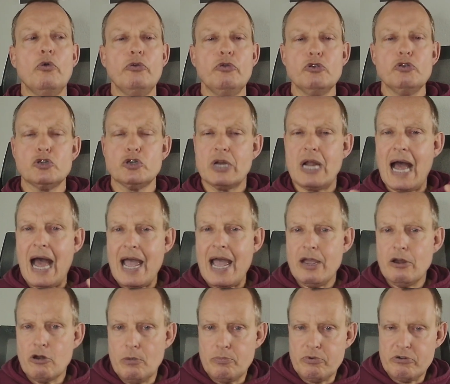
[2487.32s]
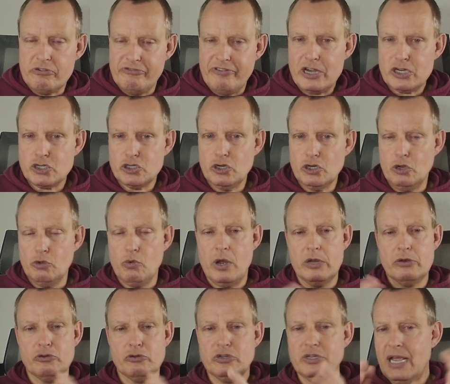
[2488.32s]
You should hire a professional who
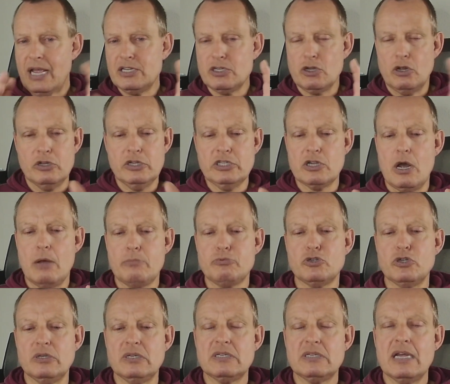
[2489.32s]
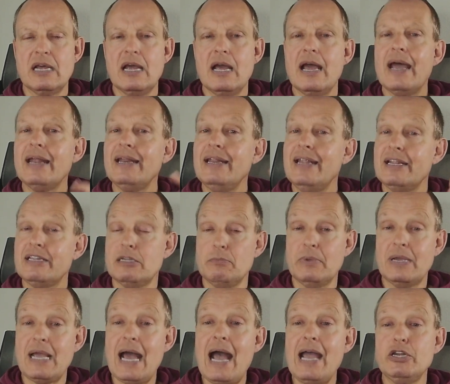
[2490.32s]
understands all these options and let them
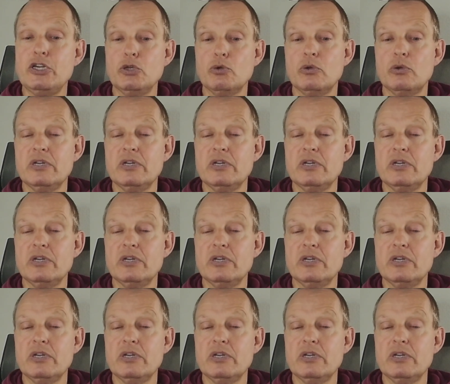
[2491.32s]
guide you.